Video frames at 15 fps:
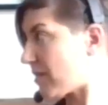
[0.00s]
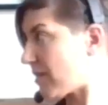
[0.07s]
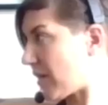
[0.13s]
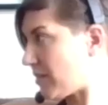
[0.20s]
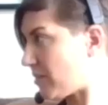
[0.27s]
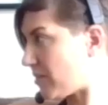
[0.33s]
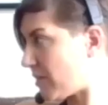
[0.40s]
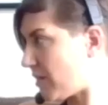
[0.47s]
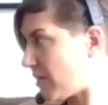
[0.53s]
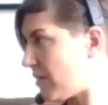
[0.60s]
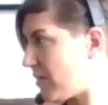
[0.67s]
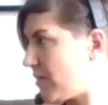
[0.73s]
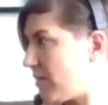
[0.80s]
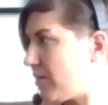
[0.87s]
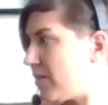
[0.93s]
unless
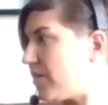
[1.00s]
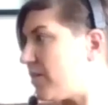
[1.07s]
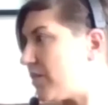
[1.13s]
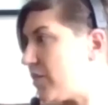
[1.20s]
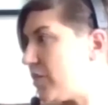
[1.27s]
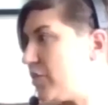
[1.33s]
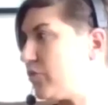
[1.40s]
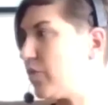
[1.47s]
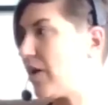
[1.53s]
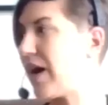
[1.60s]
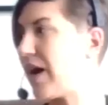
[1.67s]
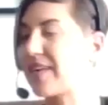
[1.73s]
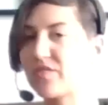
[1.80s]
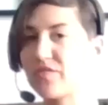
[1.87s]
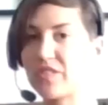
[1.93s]
you
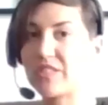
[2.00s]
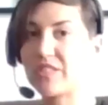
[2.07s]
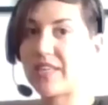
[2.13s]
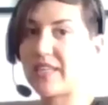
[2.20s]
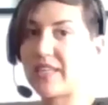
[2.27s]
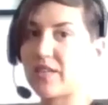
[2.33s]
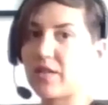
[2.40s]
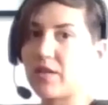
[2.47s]
actively take